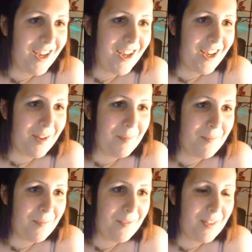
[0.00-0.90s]

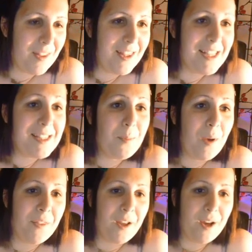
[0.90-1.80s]
Um, this
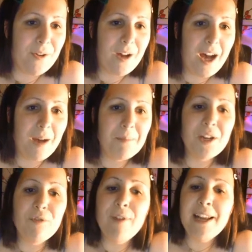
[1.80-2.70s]
one though, I'm
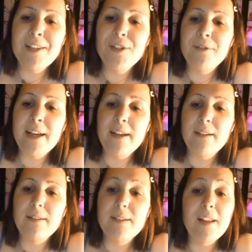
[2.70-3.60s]
going to render it
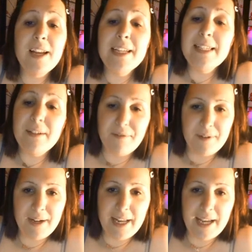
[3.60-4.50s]
slightly
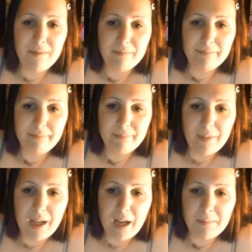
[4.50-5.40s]
differently
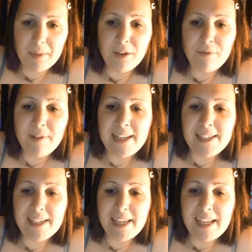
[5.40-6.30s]
I'm gonna
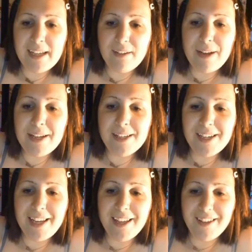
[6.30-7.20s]
render it,
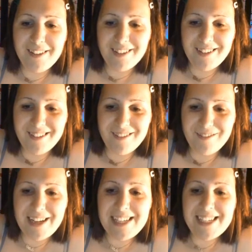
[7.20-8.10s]
render it,
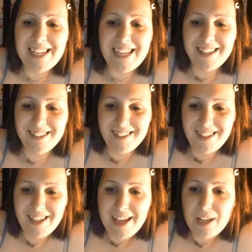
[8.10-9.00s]
render it
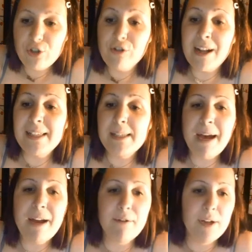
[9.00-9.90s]

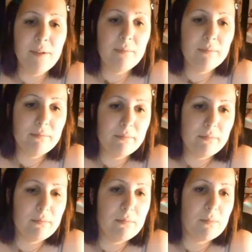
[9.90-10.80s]
transparent
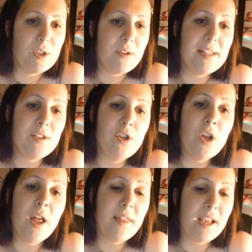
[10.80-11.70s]
so there's
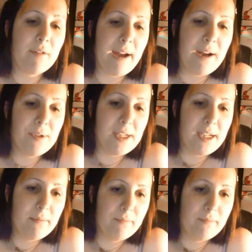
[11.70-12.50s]
nothing around it.